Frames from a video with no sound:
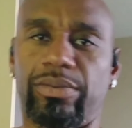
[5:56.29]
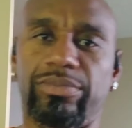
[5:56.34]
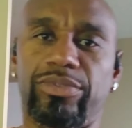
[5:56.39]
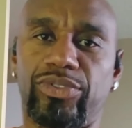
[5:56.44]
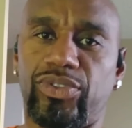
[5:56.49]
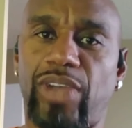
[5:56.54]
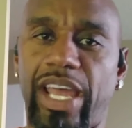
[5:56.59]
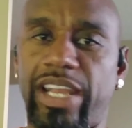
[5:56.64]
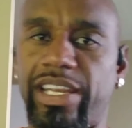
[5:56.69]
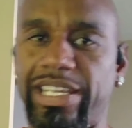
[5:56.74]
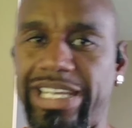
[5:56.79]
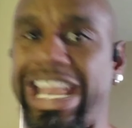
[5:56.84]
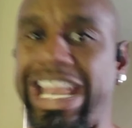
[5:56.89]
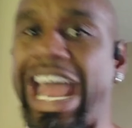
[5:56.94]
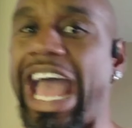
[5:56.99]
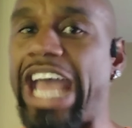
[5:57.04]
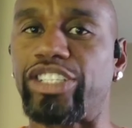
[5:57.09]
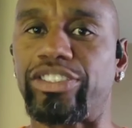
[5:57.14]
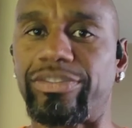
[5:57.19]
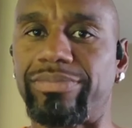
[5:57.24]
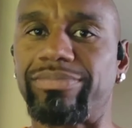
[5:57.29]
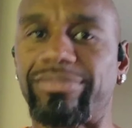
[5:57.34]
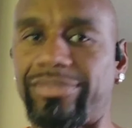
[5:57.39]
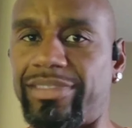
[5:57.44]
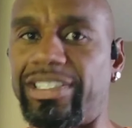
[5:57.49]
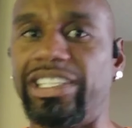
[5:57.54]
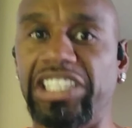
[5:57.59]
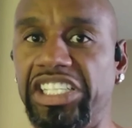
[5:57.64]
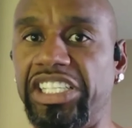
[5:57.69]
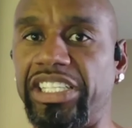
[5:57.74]
try to not
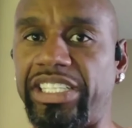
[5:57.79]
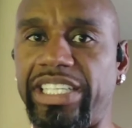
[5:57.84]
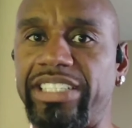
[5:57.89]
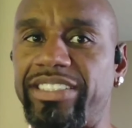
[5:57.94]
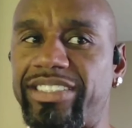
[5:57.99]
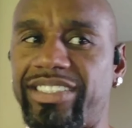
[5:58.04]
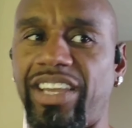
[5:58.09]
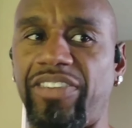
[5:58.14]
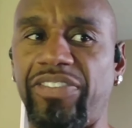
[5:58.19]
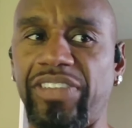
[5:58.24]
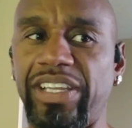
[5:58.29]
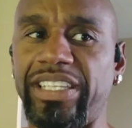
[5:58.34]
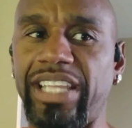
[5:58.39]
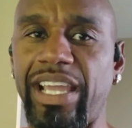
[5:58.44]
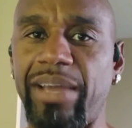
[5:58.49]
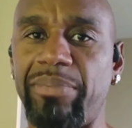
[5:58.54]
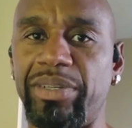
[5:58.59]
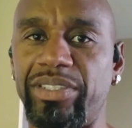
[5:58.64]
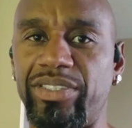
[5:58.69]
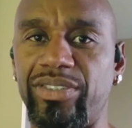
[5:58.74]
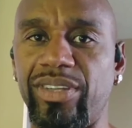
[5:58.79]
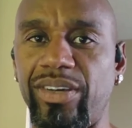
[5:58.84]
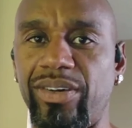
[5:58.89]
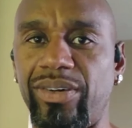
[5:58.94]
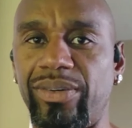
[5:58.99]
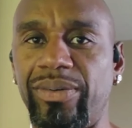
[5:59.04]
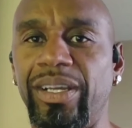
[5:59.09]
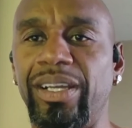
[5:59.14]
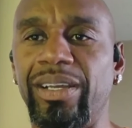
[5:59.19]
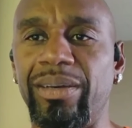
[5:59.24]
look and stuff like that, but
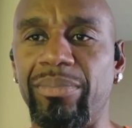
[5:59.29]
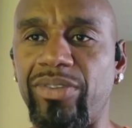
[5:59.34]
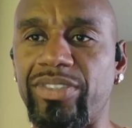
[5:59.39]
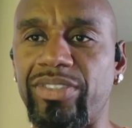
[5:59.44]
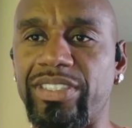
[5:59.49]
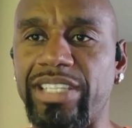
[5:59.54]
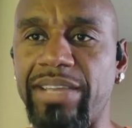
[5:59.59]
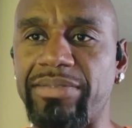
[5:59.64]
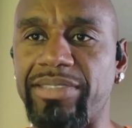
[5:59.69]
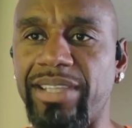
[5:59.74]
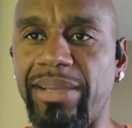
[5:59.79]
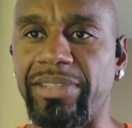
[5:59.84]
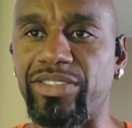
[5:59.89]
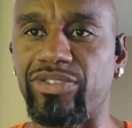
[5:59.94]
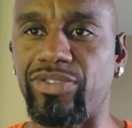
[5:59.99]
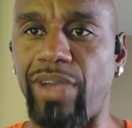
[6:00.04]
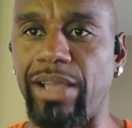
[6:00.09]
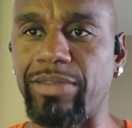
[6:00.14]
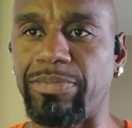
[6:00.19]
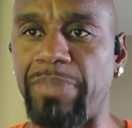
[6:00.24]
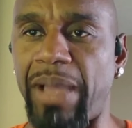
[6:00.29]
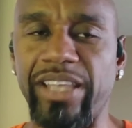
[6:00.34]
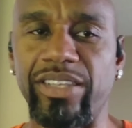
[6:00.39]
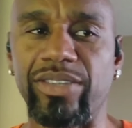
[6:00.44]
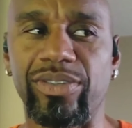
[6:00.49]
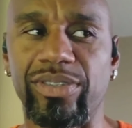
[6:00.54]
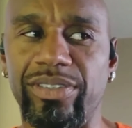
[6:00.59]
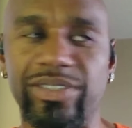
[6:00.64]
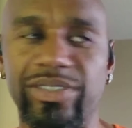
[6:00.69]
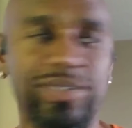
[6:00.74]
most times something drops by
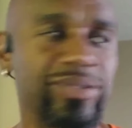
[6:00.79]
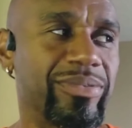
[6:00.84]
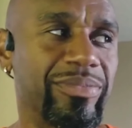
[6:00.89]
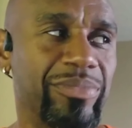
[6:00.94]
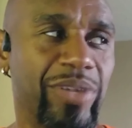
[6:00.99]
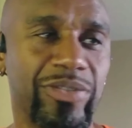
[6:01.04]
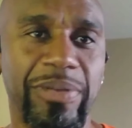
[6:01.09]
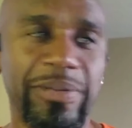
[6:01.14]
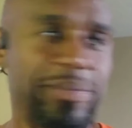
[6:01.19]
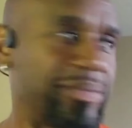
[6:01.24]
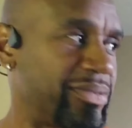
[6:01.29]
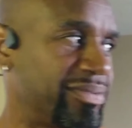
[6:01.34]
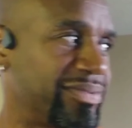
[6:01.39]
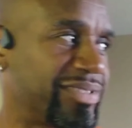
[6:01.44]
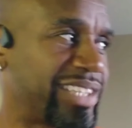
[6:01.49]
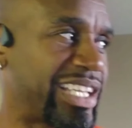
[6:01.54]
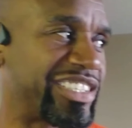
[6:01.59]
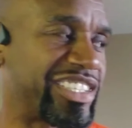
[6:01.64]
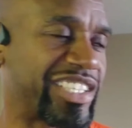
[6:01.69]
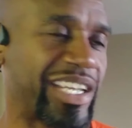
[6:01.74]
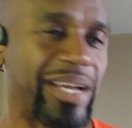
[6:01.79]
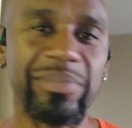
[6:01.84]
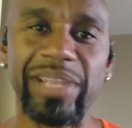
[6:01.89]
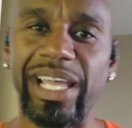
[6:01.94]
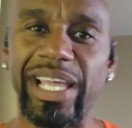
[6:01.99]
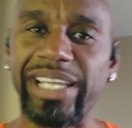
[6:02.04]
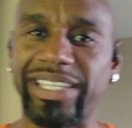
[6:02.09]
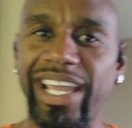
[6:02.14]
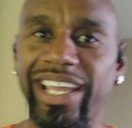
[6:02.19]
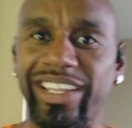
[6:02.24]
you, most people, they jump
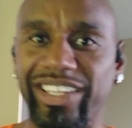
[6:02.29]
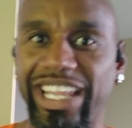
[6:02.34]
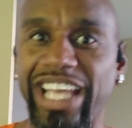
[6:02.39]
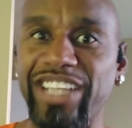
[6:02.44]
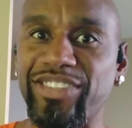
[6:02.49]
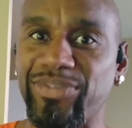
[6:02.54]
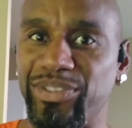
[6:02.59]
like that. That's